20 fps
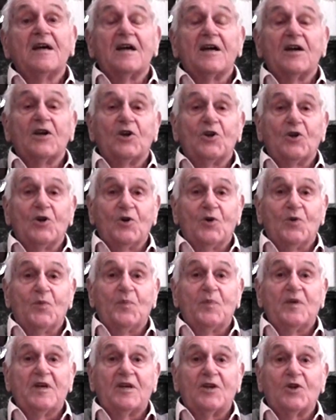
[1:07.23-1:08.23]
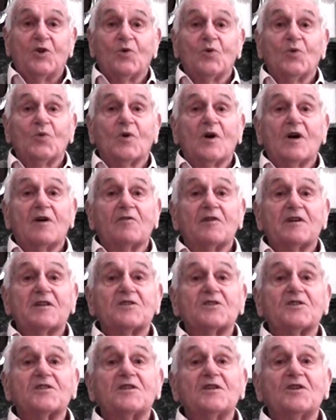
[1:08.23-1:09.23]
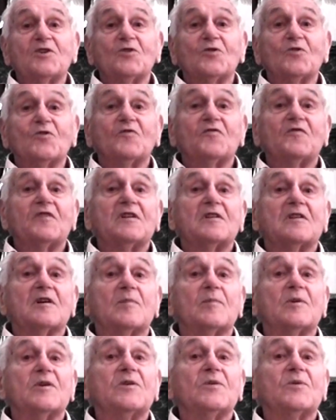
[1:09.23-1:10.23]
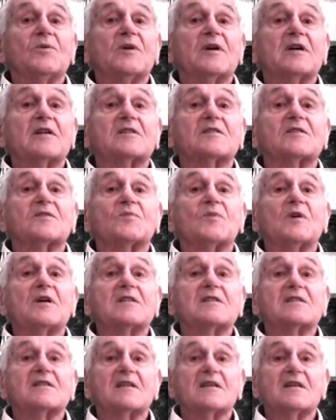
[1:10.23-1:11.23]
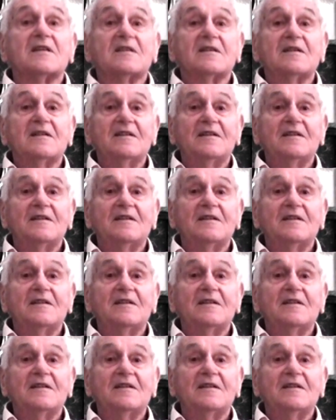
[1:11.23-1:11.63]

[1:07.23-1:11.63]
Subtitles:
N, O, P, Q, R, S, T, U, V, W, X, Y, Z.